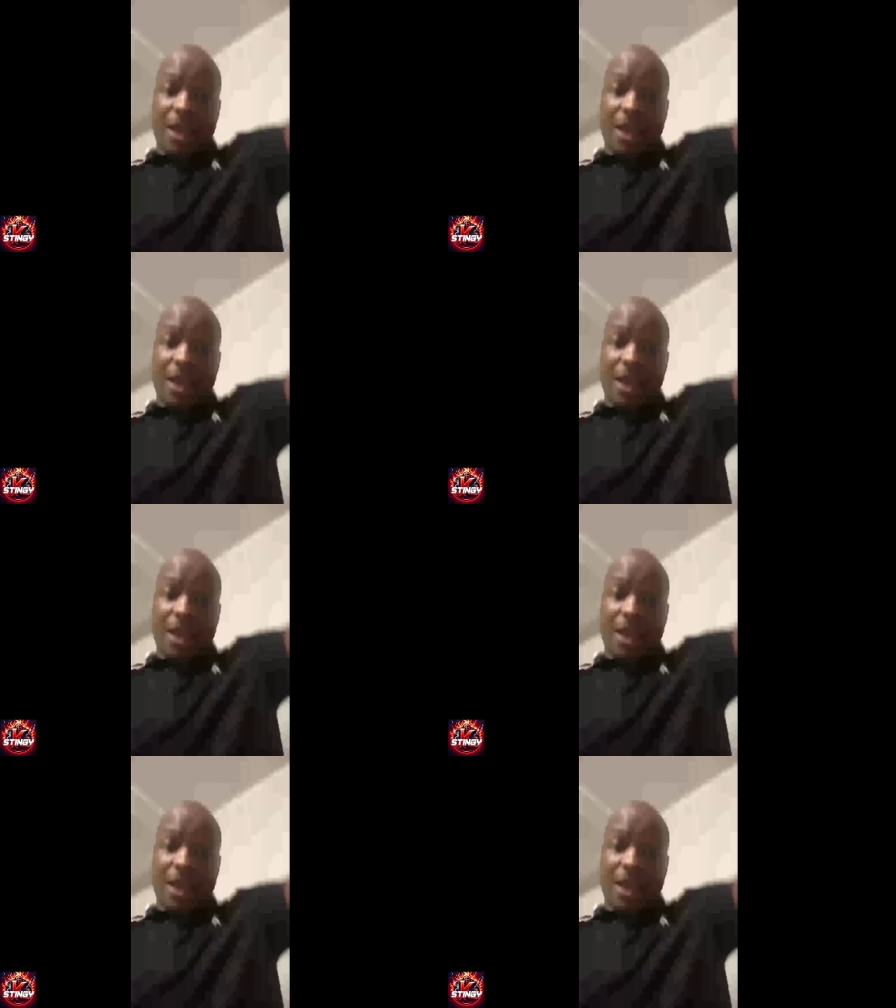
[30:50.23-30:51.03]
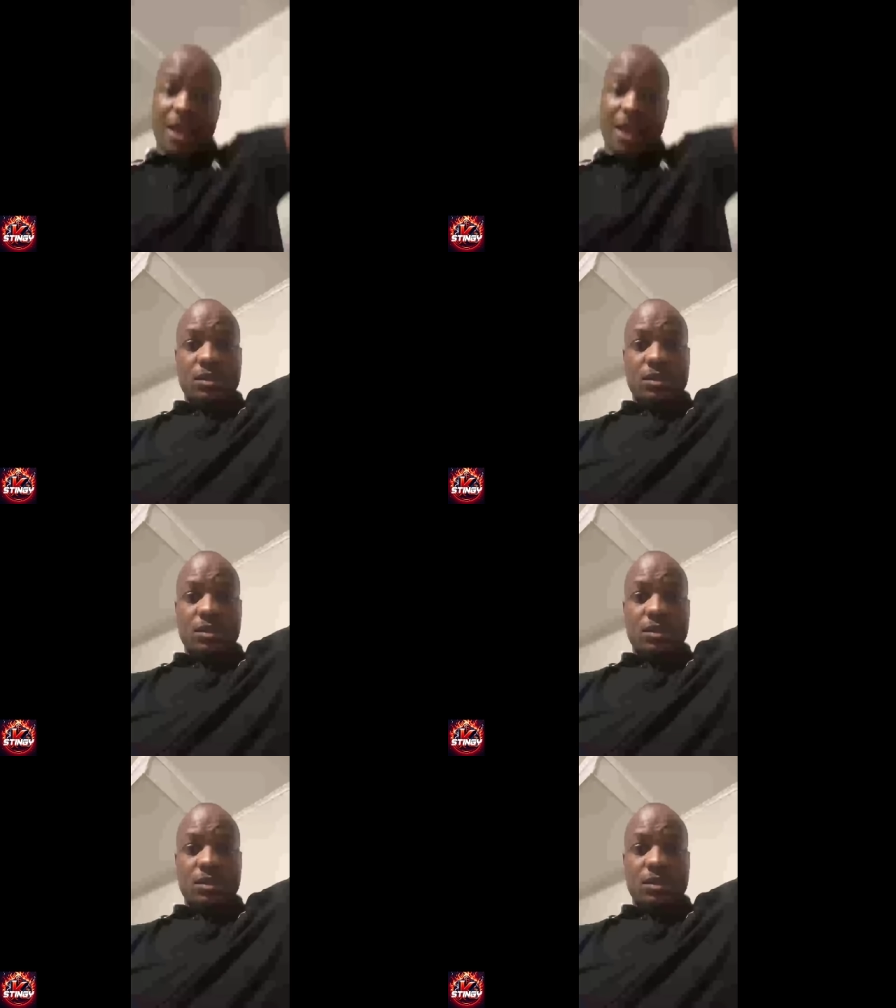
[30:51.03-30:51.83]
get way up there.
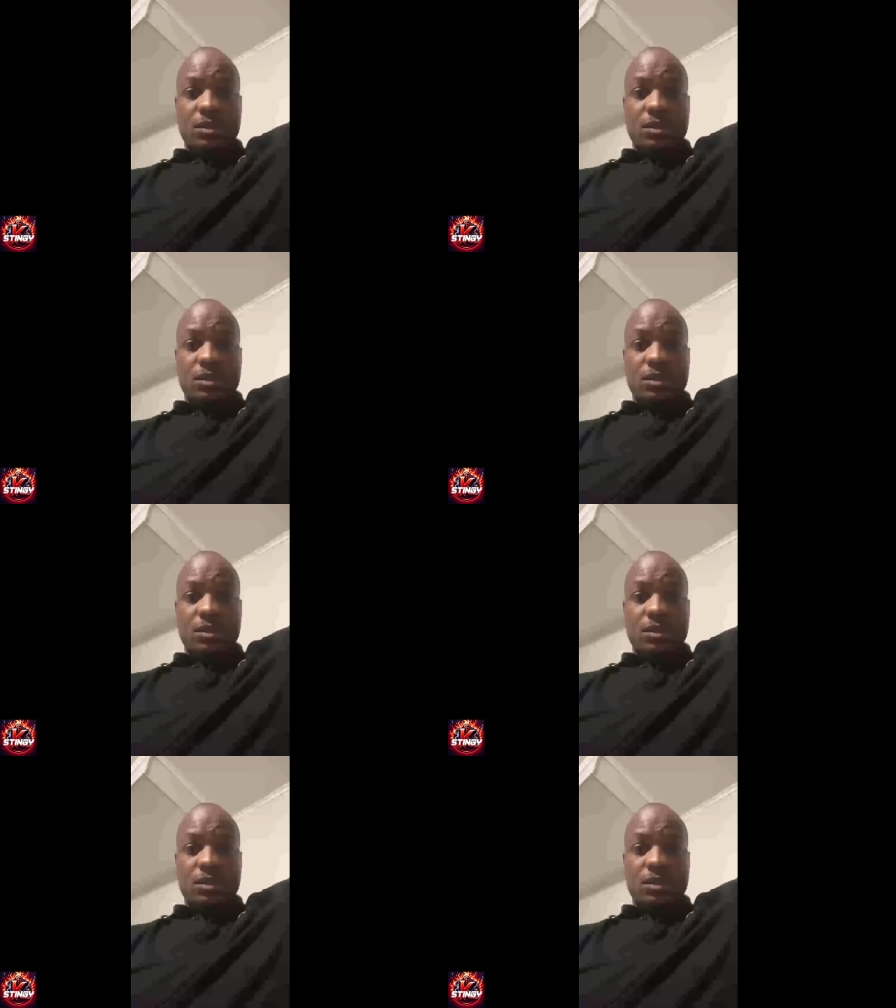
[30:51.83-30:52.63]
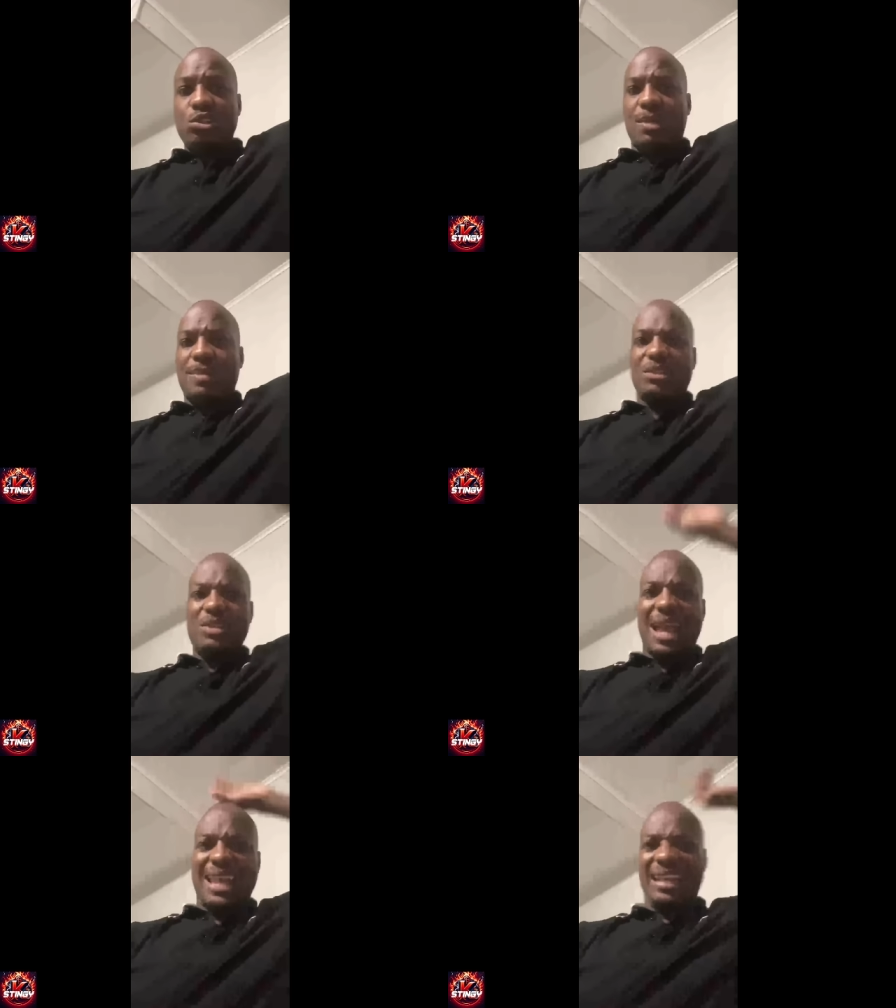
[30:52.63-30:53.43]
I get our way at your
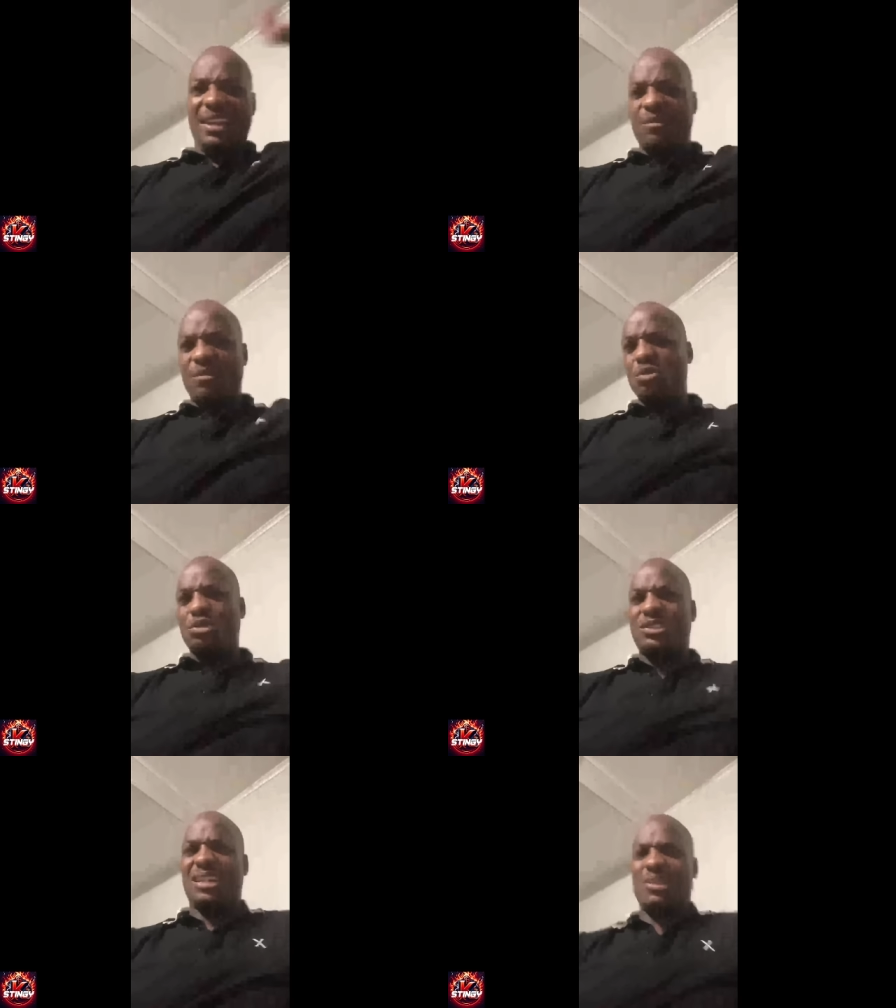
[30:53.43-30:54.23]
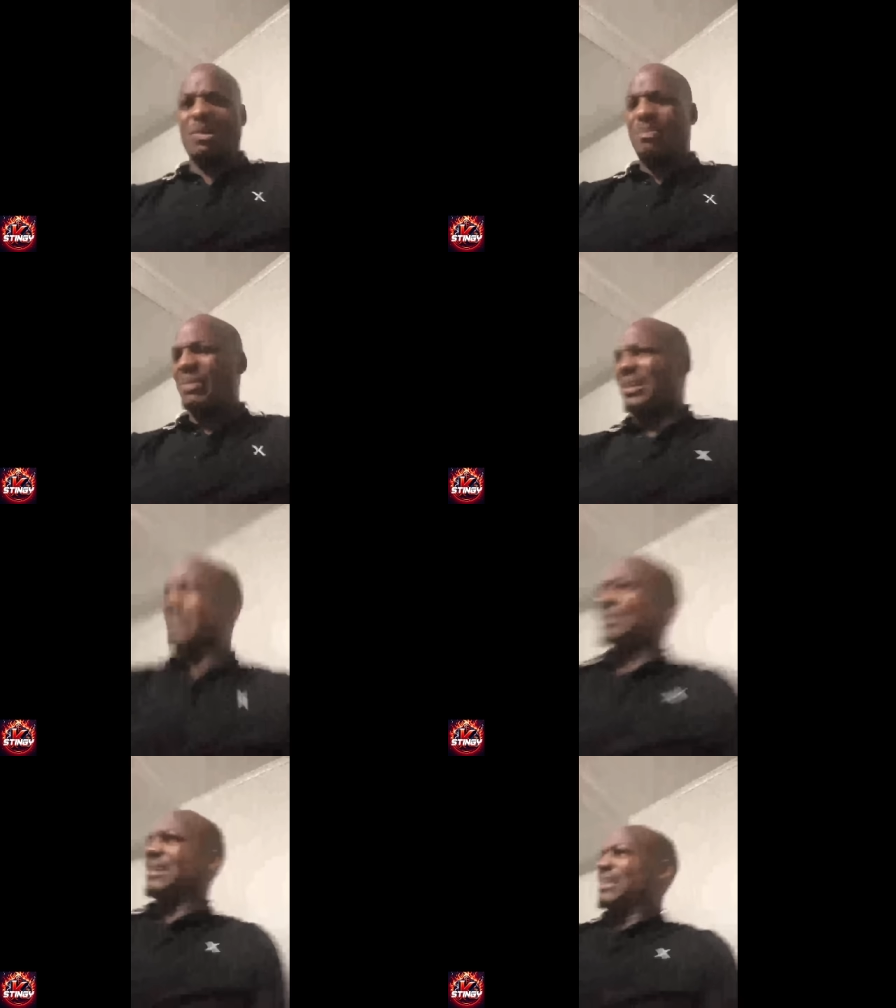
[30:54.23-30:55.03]
town. You talking about you got interviews
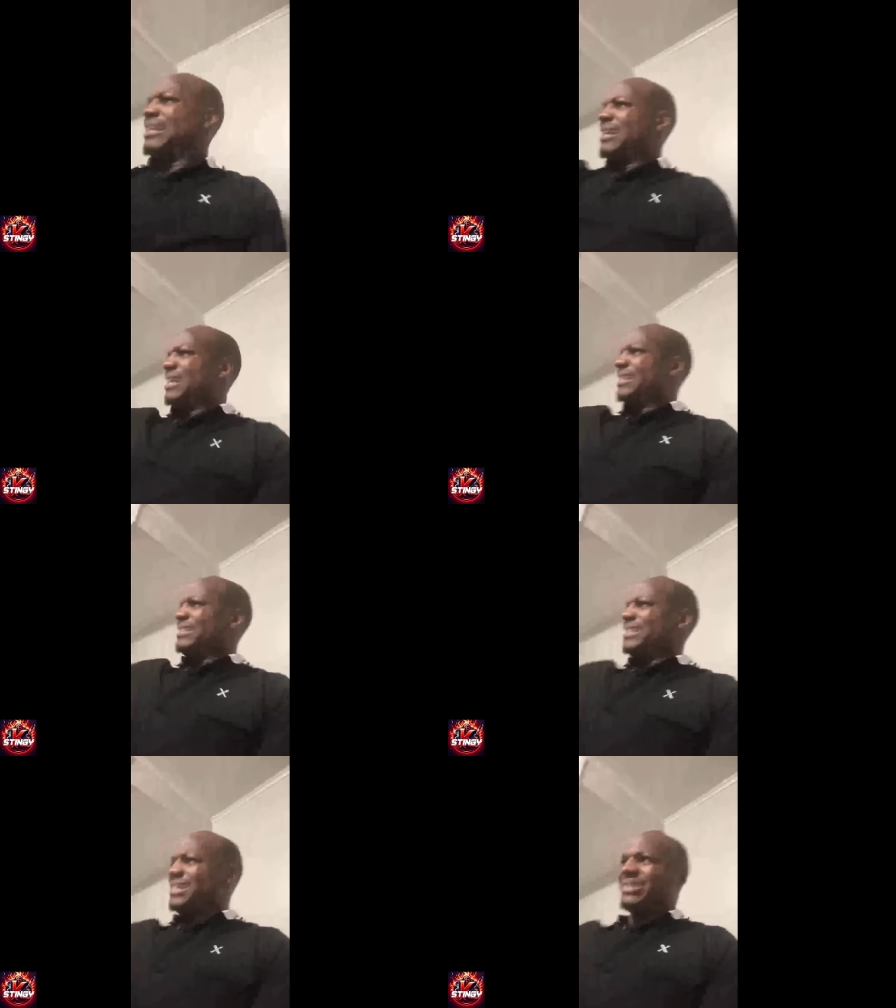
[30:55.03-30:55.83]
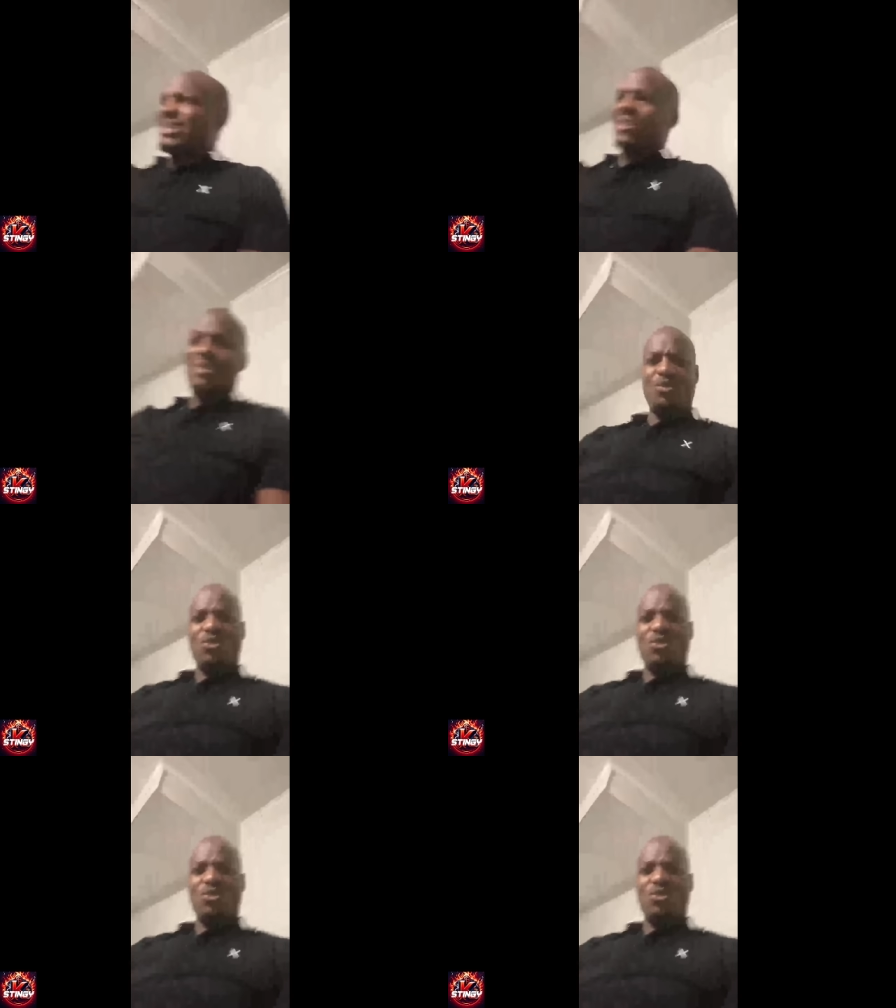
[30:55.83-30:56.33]
set up and and this